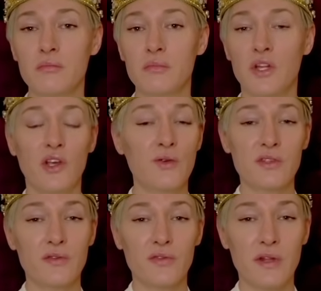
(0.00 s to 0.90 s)
the use
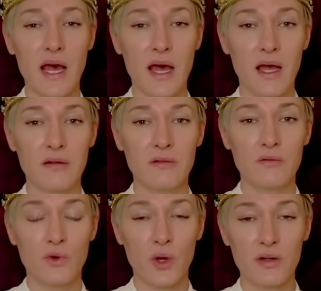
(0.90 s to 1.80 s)
of their
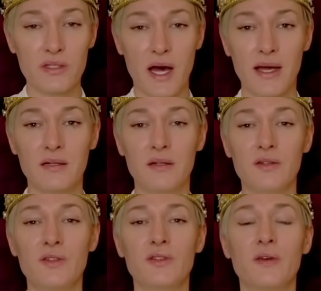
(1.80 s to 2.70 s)
royal
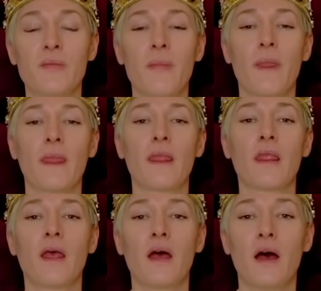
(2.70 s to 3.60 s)
titles,
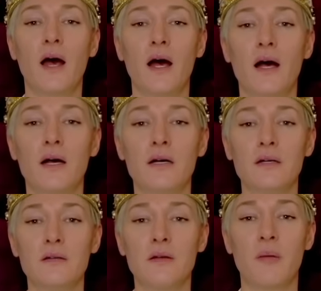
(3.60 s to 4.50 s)

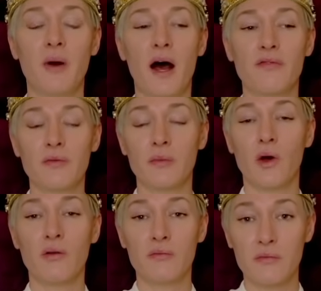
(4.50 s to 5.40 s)
apart from
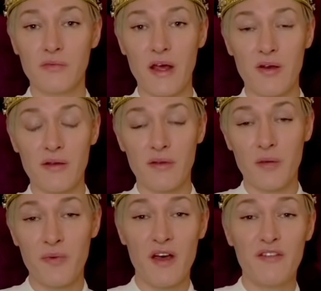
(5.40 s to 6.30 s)
on very
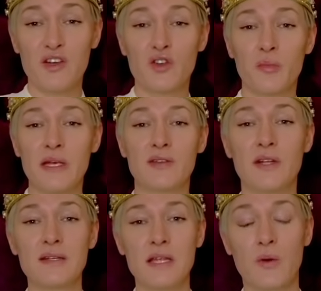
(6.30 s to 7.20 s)
official
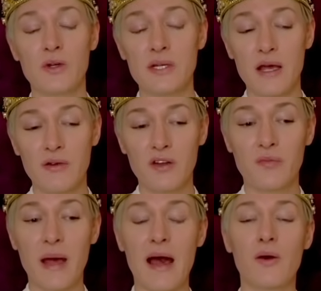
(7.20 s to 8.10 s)
business. They want to get rid
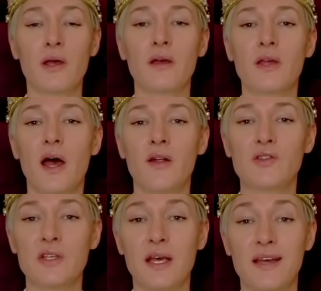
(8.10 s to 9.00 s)
of bowing and
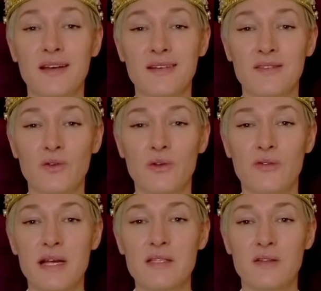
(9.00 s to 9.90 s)
curtsying and all the
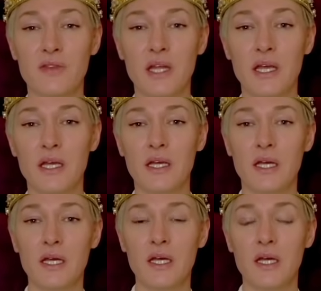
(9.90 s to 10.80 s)
rest of the
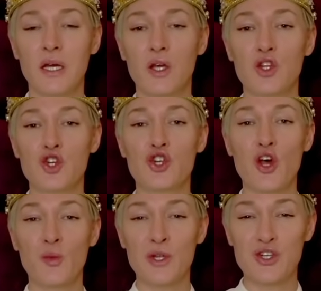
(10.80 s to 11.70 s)

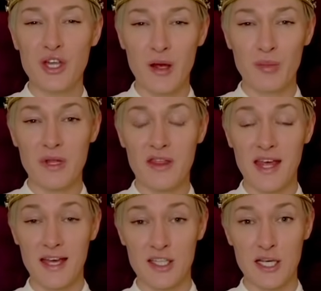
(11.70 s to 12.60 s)
showmanship, the
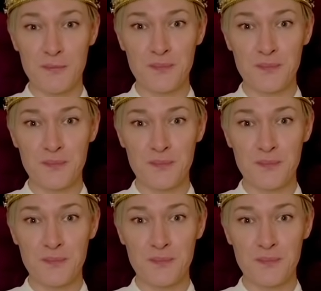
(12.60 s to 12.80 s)
theater.